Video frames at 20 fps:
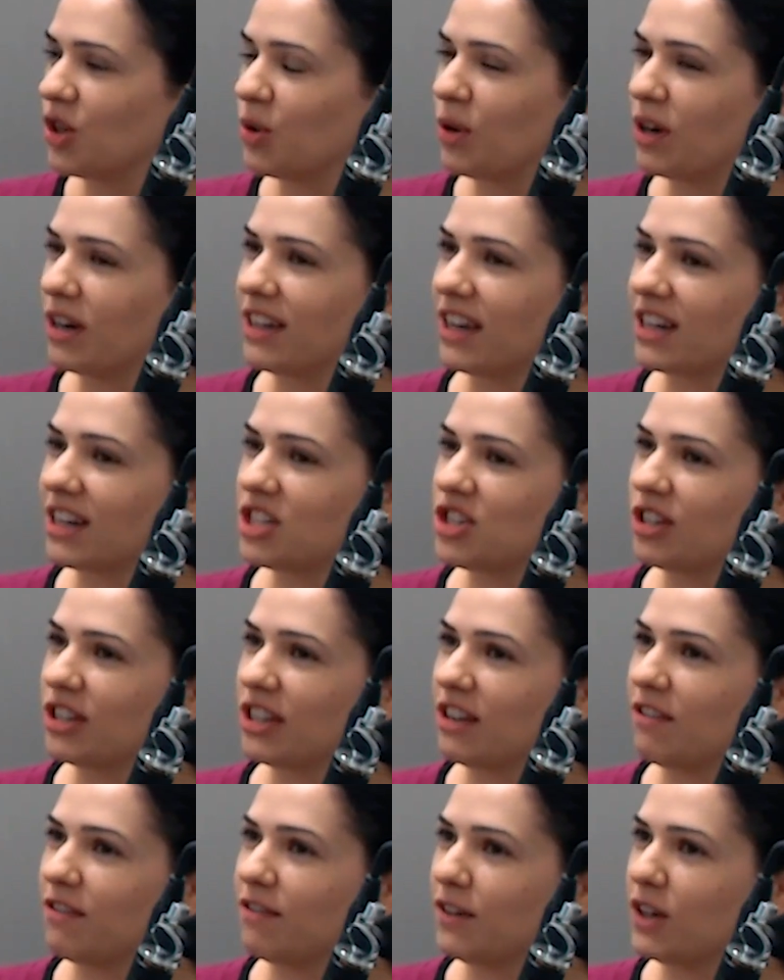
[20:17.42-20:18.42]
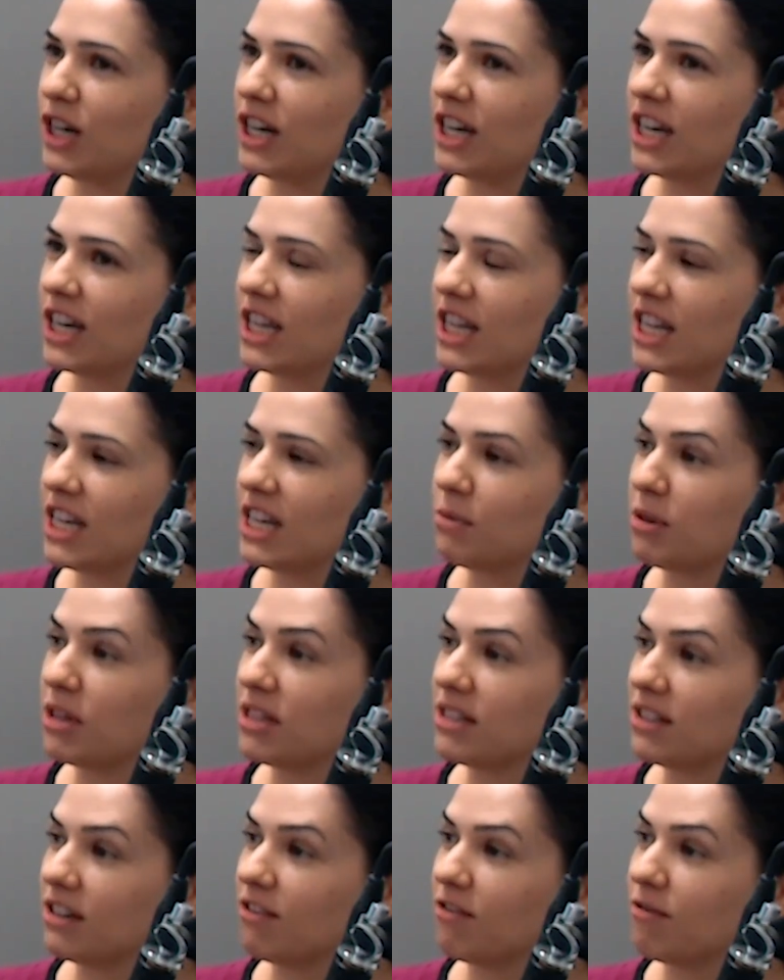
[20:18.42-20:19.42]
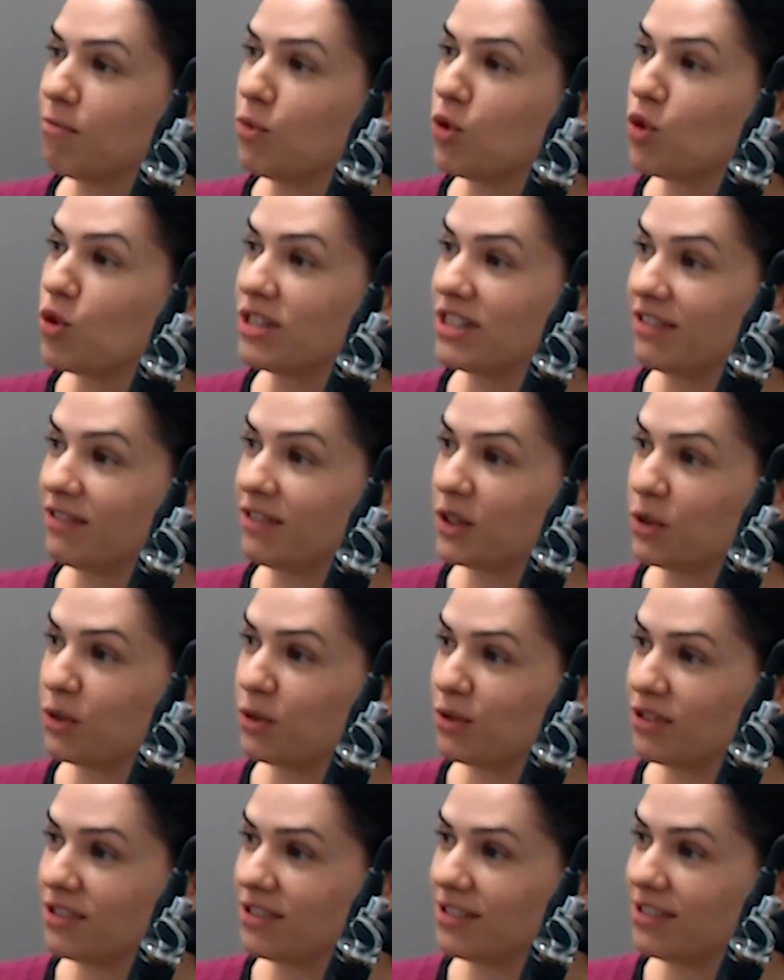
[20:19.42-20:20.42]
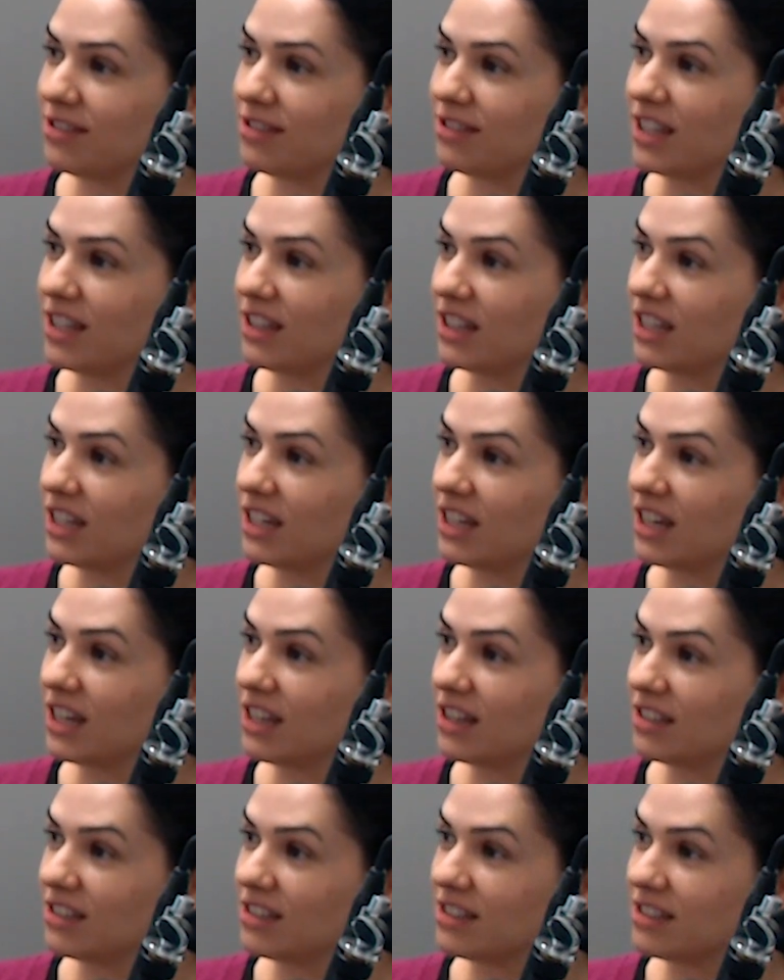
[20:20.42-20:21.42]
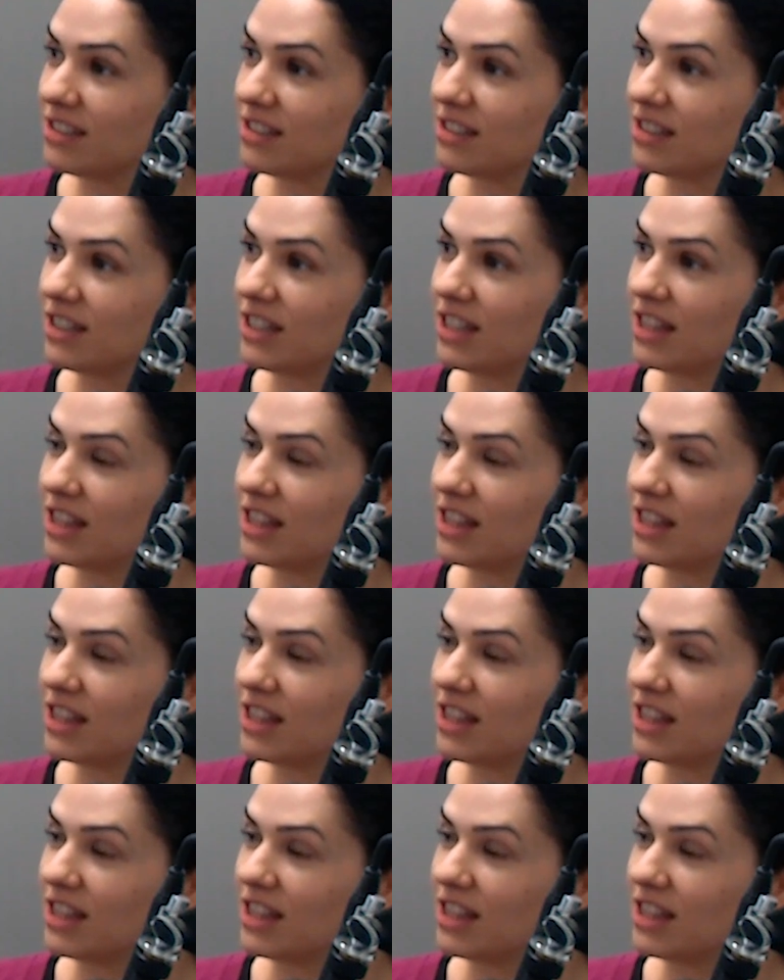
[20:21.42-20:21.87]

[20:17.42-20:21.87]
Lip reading: So I actually find leading myself more difficult than leading others. I